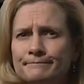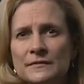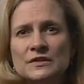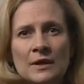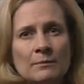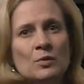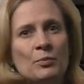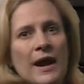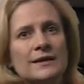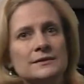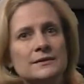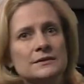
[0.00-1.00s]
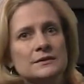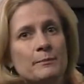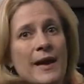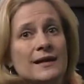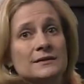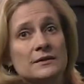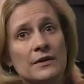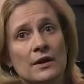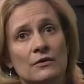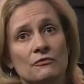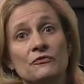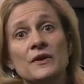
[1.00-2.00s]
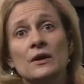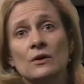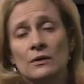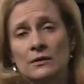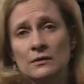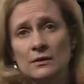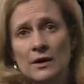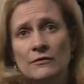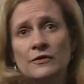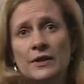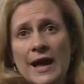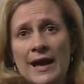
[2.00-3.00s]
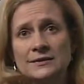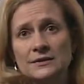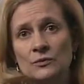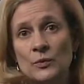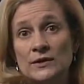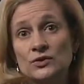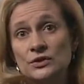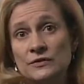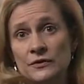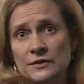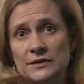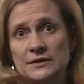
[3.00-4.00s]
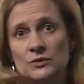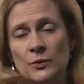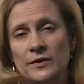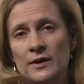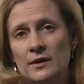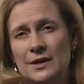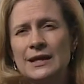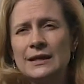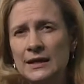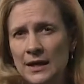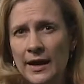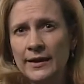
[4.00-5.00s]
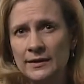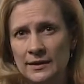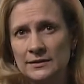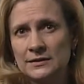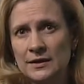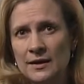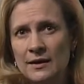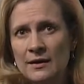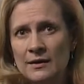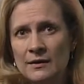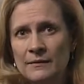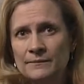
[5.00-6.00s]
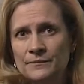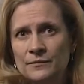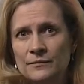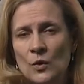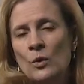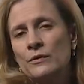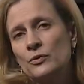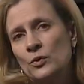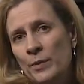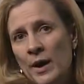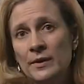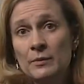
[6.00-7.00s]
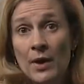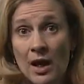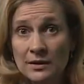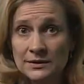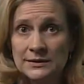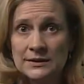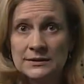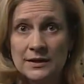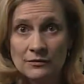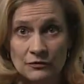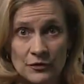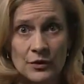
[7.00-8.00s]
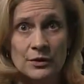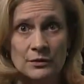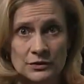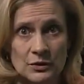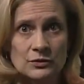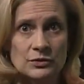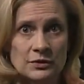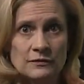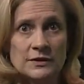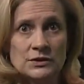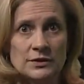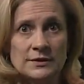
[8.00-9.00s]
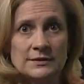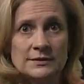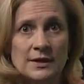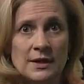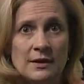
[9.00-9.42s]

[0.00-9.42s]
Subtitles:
Some Nebraskans mask their fear of class and racial differences with a killing kindness, or through public policies that further social divisions.